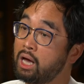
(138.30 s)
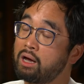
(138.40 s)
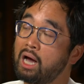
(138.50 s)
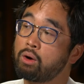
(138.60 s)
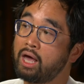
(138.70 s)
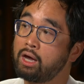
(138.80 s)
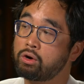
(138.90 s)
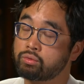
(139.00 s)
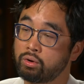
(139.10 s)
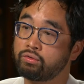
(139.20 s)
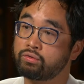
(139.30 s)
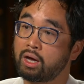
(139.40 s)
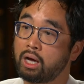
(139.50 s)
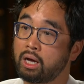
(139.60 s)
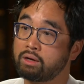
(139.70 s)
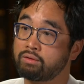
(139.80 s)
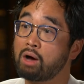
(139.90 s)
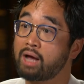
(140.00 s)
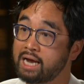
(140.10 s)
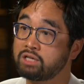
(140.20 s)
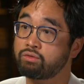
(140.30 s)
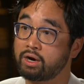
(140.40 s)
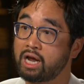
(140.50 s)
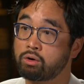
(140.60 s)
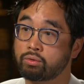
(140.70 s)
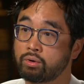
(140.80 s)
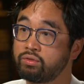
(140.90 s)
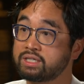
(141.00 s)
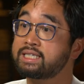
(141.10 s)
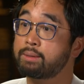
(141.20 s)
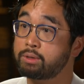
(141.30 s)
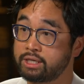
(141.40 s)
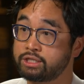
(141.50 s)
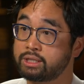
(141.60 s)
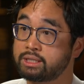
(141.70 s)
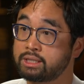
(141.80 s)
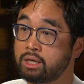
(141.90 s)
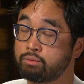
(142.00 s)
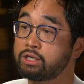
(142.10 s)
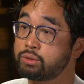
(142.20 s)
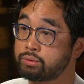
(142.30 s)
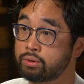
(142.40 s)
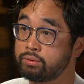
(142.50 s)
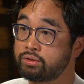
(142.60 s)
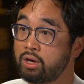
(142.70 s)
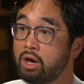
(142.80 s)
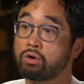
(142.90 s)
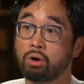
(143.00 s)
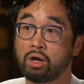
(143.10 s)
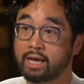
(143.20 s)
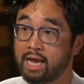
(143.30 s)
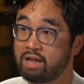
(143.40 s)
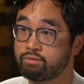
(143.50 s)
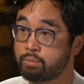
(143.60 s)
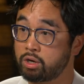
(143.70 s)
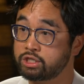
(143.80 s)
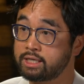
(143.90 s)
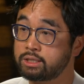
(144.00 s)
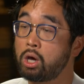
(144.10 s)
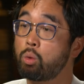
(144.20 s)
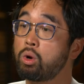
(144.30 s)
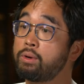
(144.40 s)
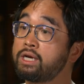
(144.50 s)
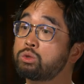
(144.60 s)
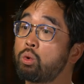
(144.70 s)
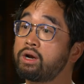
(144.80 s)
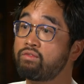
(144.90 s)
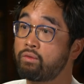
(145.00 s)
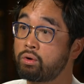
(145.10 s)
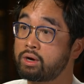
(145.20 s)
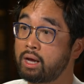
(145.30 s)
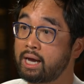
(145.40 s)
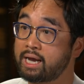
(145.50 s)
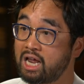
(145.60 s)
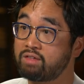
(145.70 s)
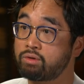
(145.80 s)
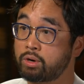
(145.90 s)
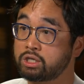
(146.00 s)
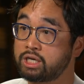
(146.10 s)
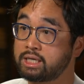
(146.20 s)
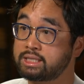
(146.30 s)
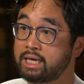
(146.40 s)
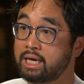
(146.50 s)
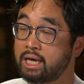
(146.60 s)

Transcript: Yeah, our CAGR growth, uh, our guidance for our CAGR growth is double digit rental growth from all K11 projects. We're building 24 uh, K11 projects